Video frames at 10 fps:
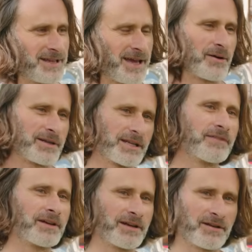Yeah, I
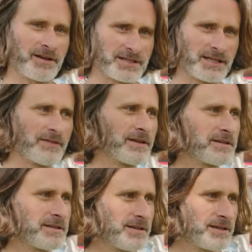
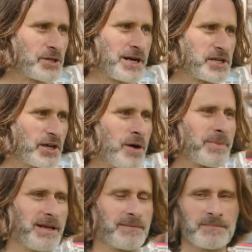delivered a tragic
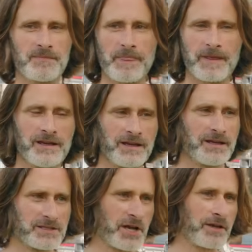comedy.
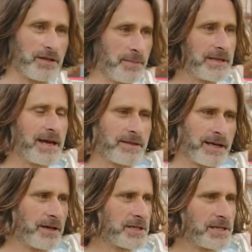So, I mean, that
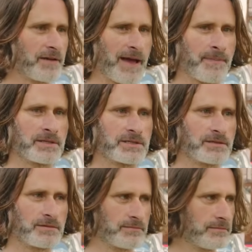kind of stuff
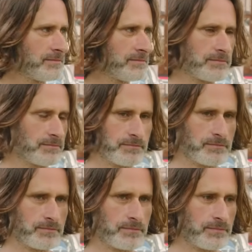happens.
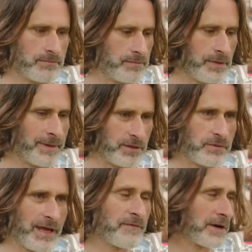I
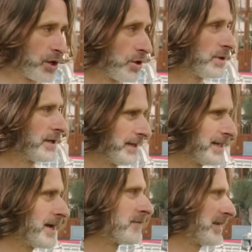mean, every girl
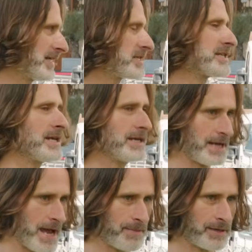will have at least seen
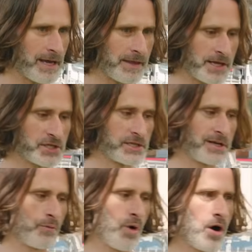it happen. And then she's
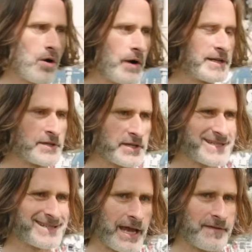like, whoa, it's not
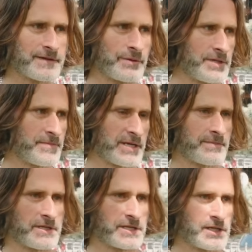safe to
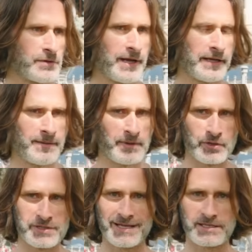express my sexuality
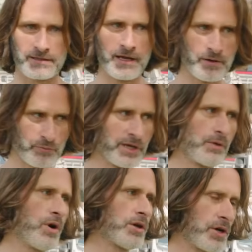because there's
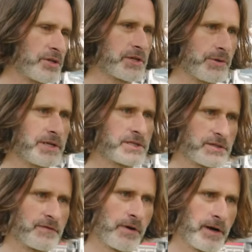real world
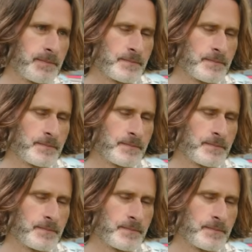consequences for it.